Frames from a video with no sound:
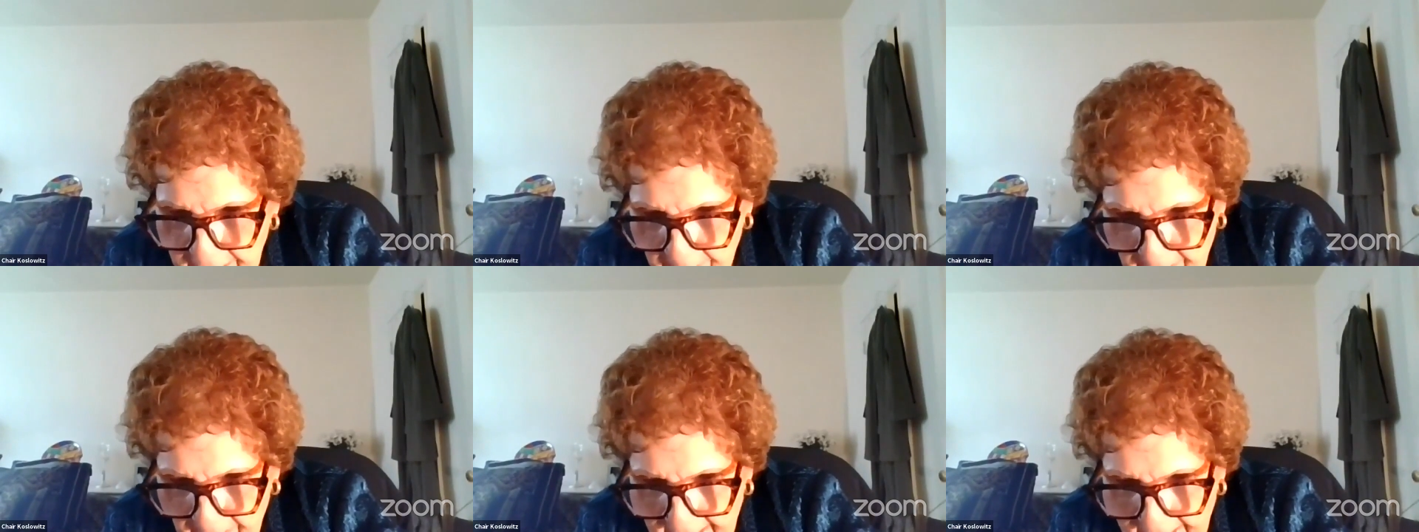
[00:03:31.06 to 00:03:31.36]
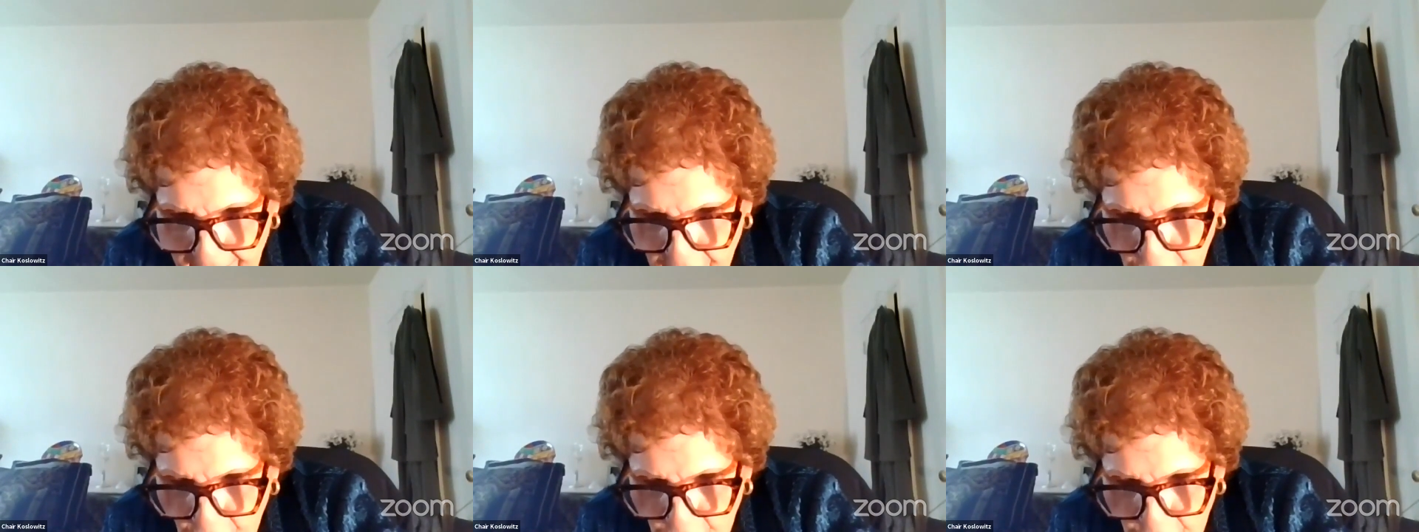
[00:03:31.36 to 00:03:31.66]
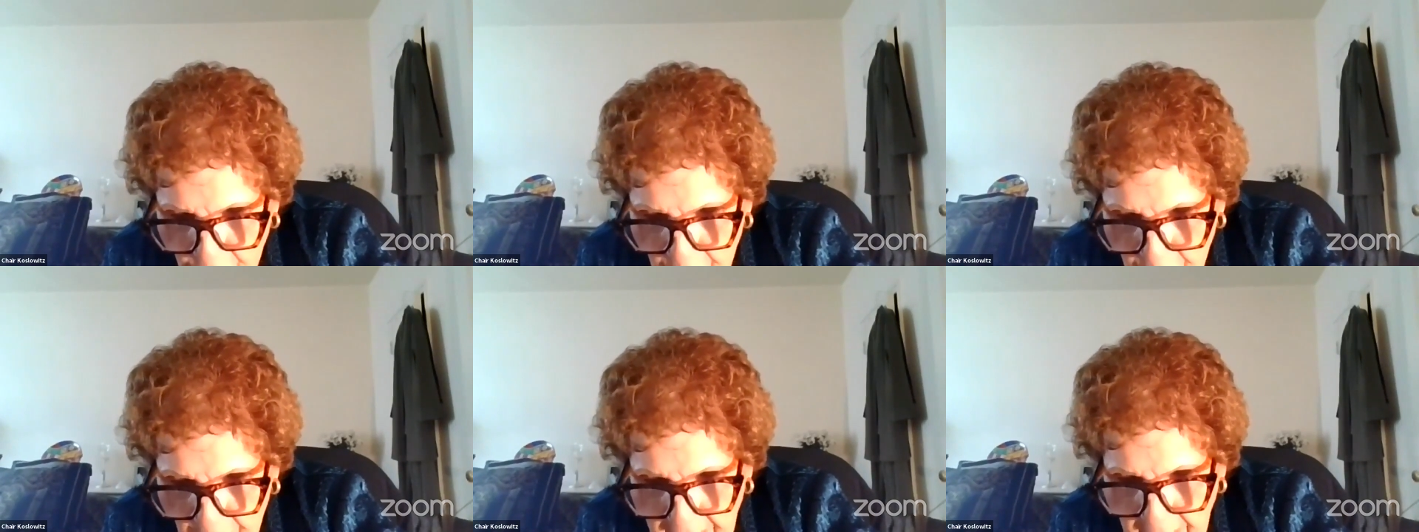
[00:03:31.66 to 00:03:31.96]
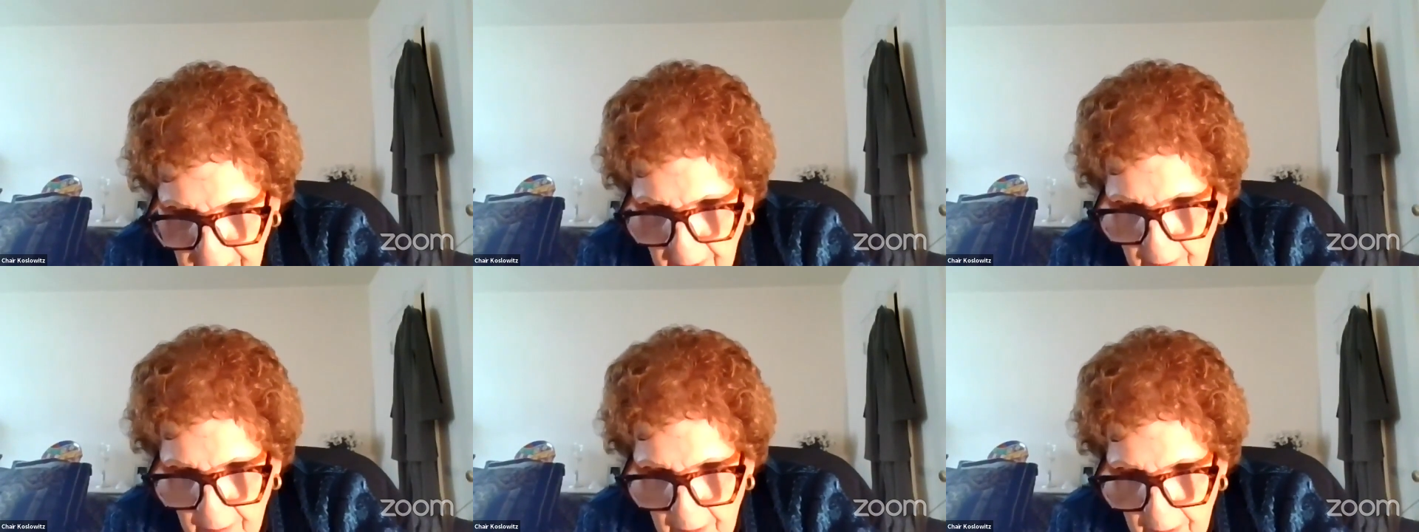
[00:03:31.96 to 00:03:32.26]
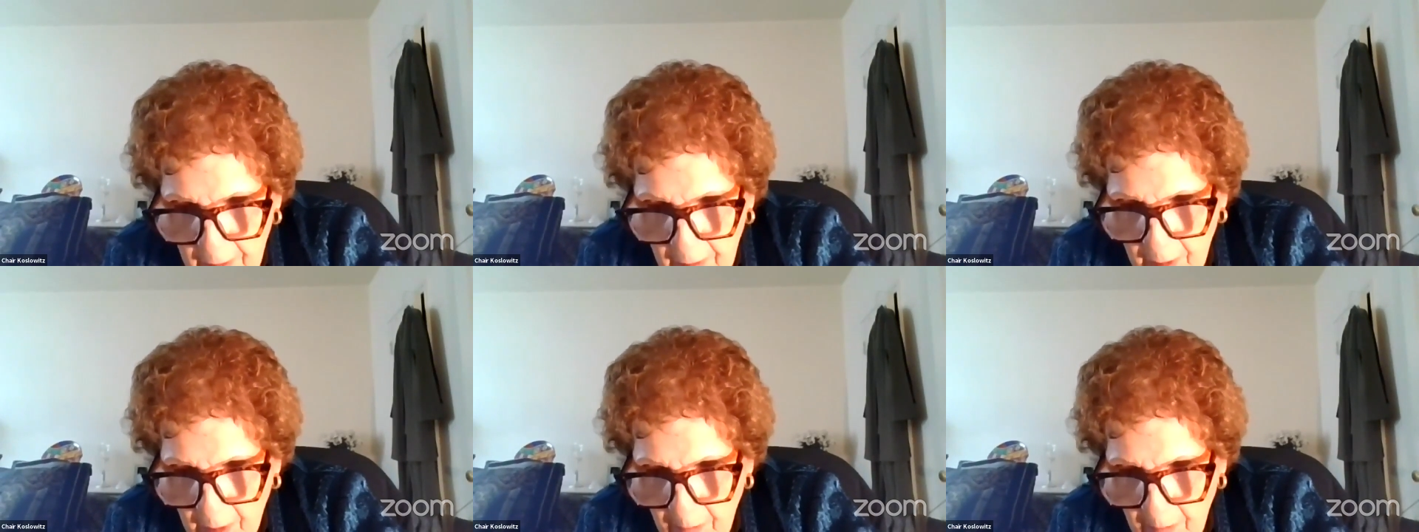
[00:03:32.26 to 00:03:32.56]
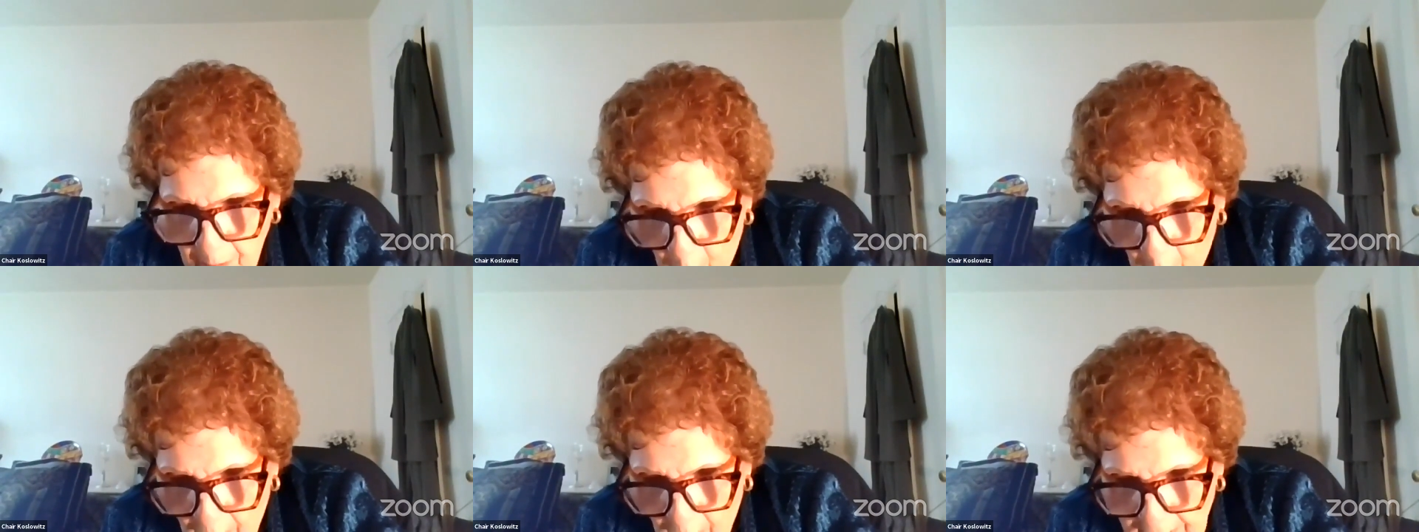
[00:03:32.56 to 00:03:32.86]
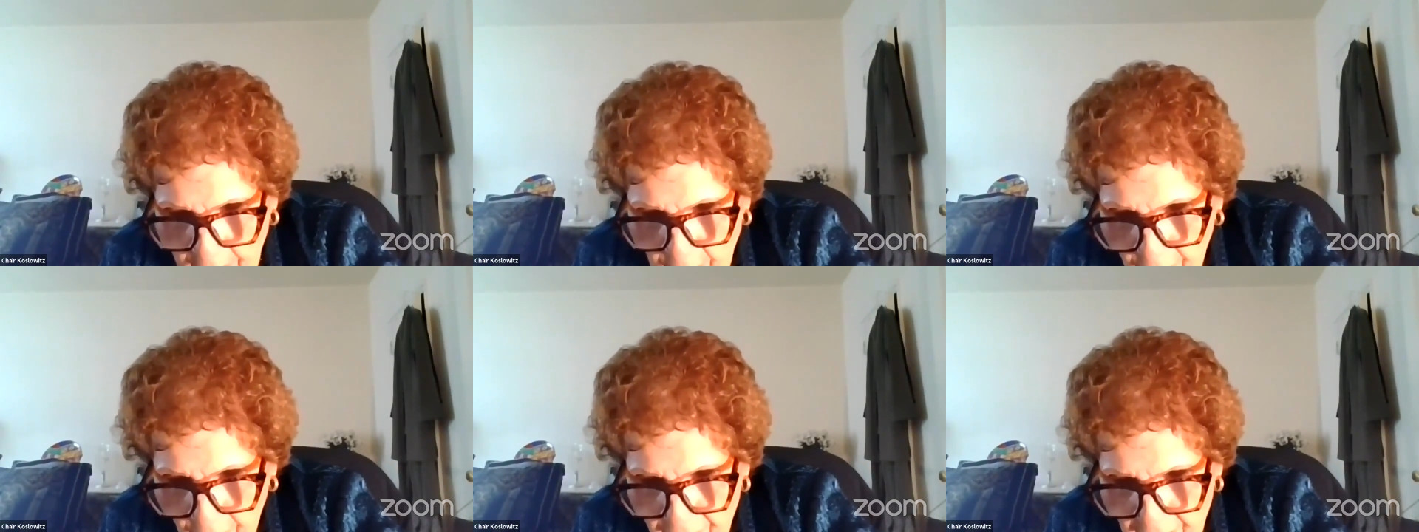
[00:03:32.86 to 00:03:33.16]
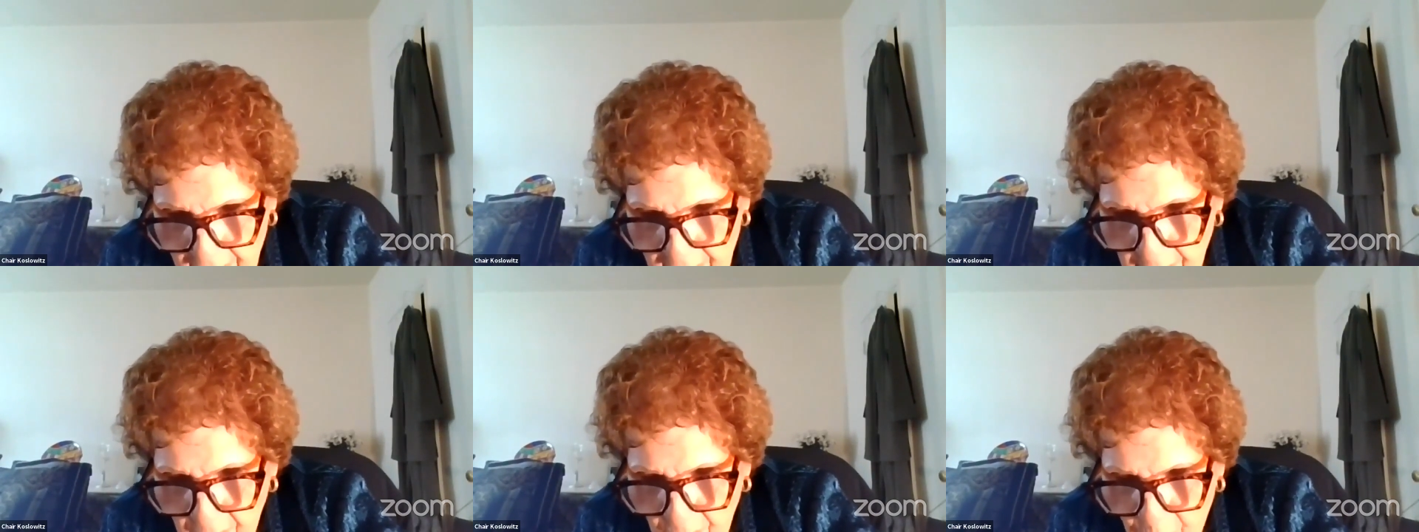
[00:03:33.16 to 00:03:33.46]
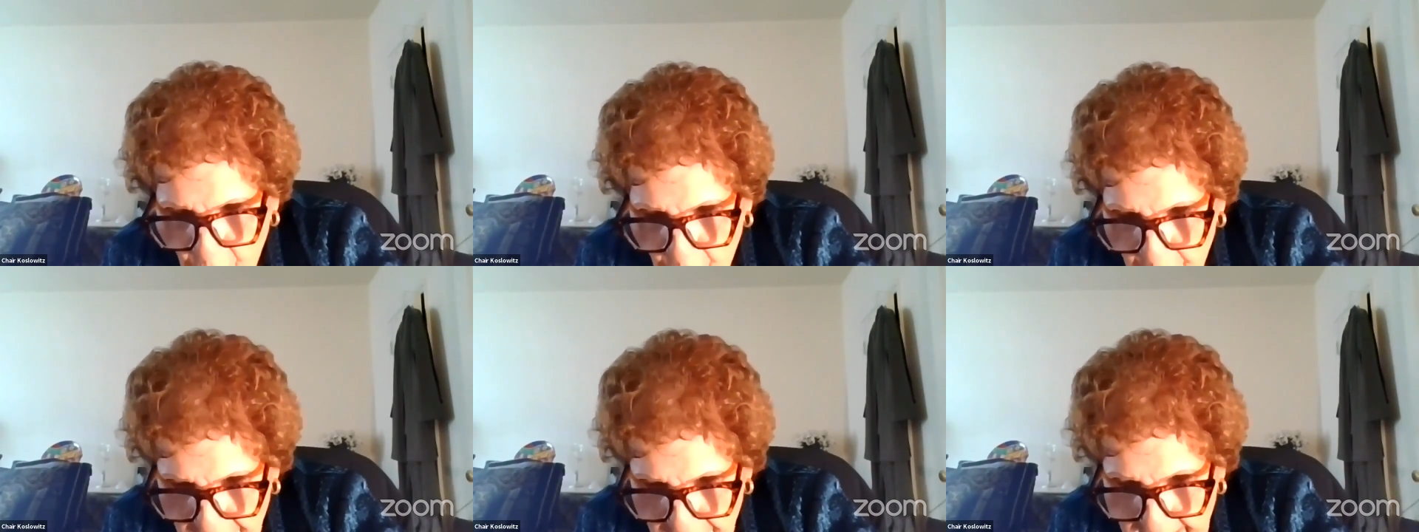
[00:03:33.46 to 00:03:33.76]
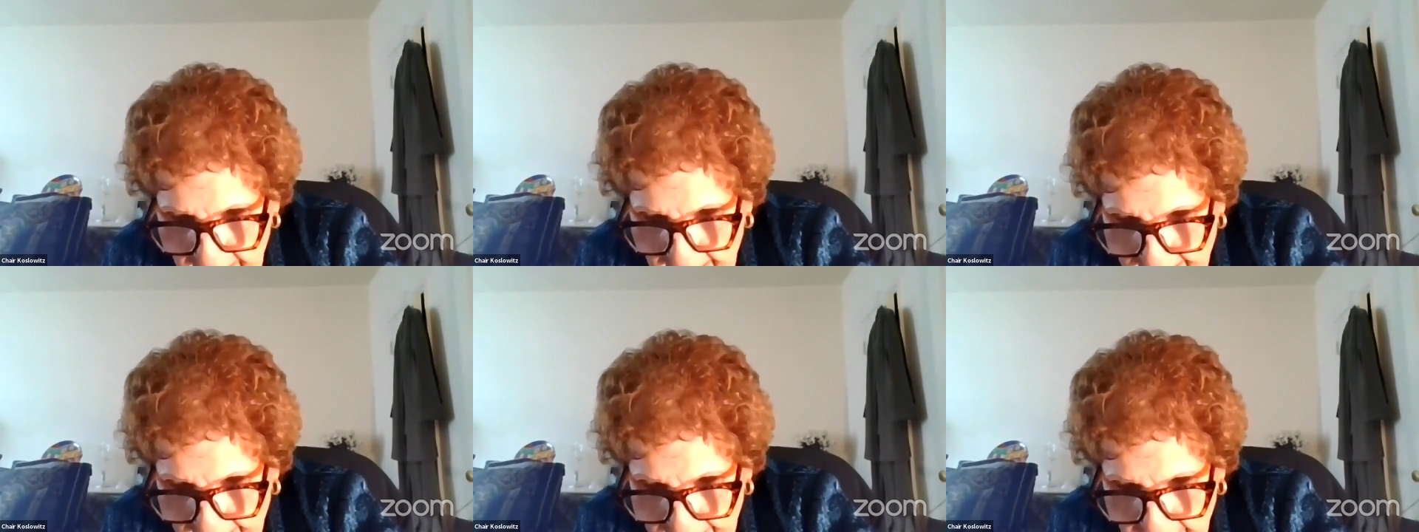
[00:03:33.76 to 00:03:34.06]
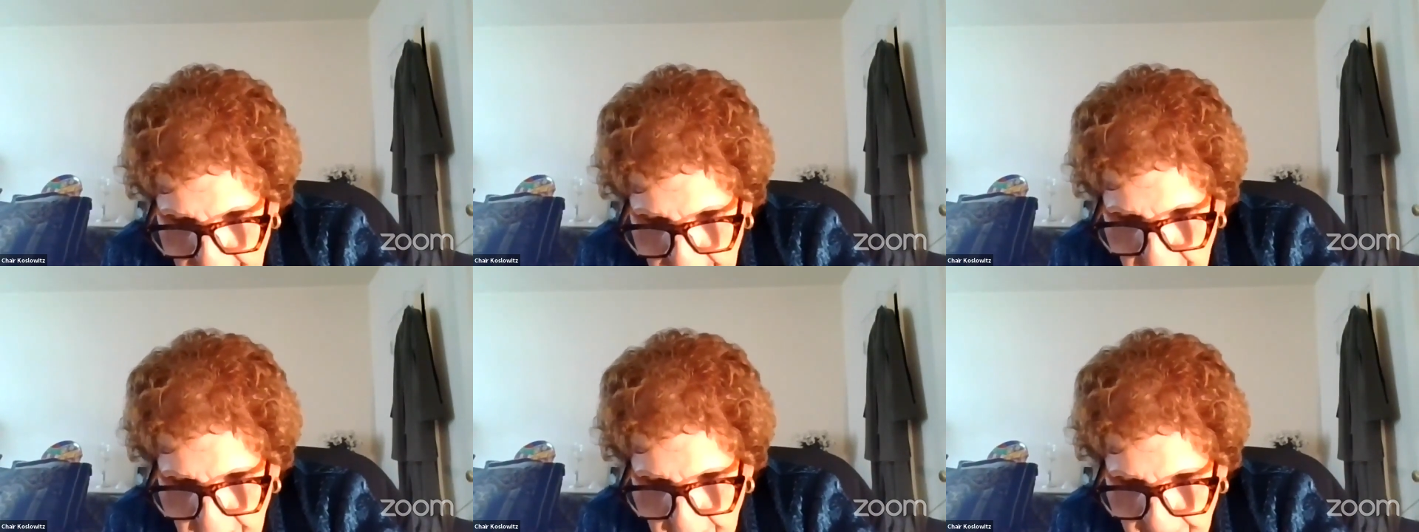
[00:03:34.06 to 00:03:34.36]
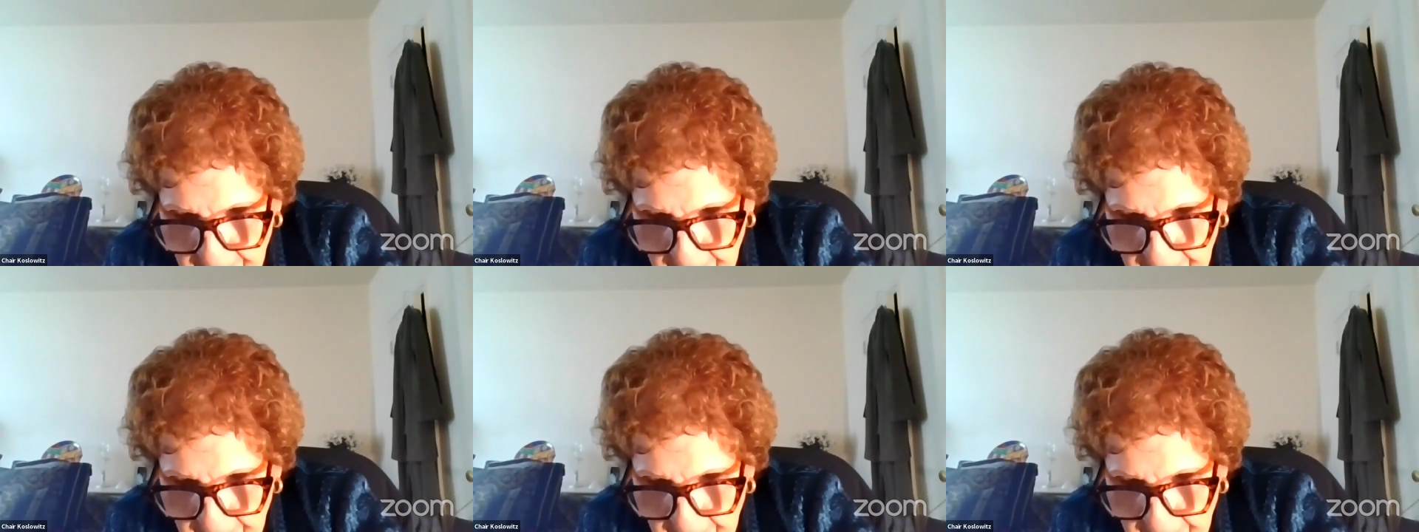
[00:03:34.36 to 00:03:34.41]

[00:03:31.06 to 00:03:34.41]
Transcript: (no speaker visible)